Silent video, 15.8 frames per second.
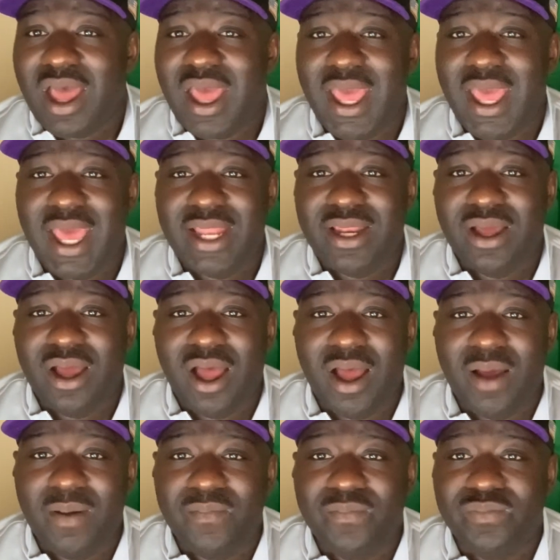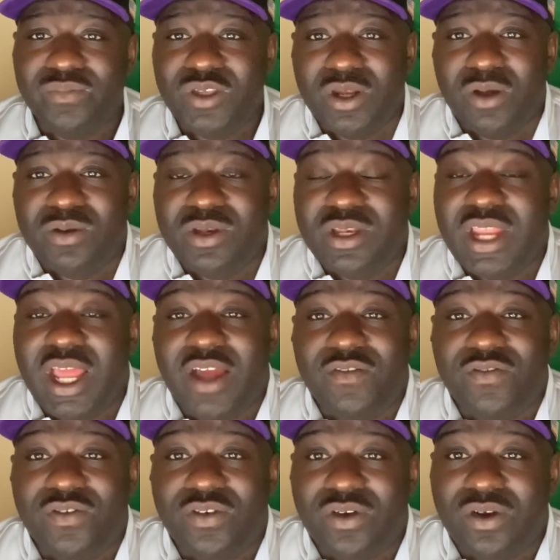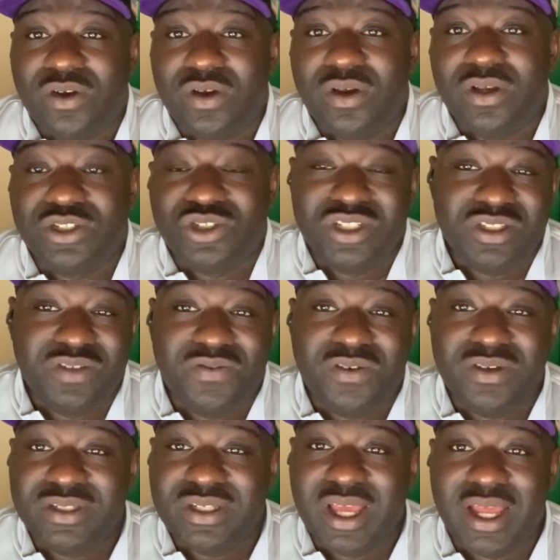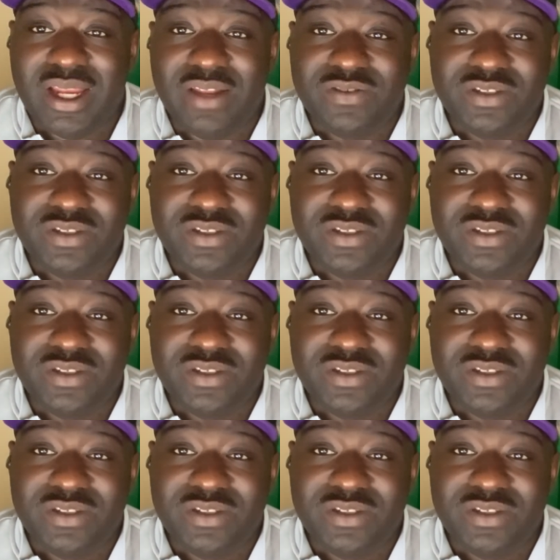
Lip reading: And, you know, never trust your first gut.